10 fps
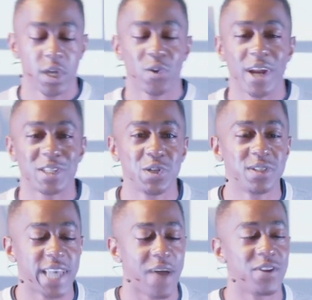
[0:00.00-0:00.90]
Gratitude
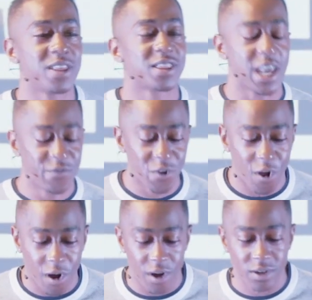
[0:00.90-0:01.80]
is having a thankful
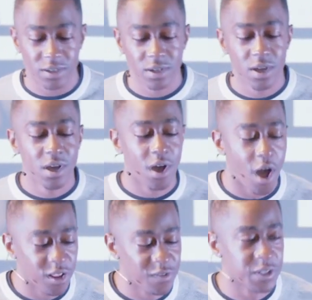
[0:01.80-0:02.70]
heart
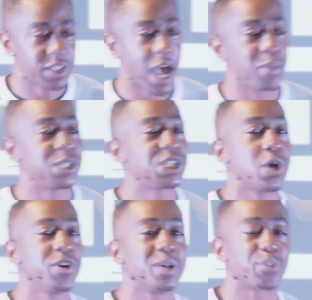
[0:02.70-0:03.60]
all of the time and
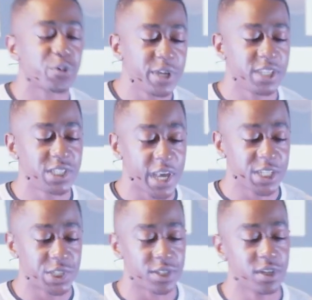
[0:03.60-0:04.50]
showing
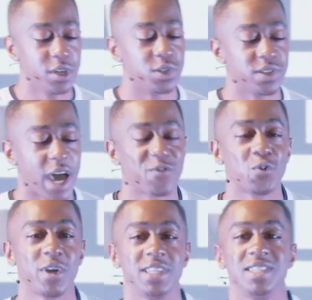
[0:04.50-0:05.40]
appreciation to God for
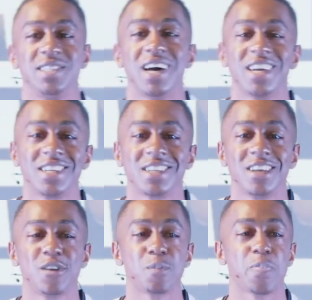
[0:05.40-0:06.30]
what he's done
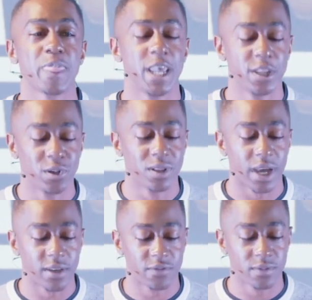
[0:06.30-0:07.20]
in your life.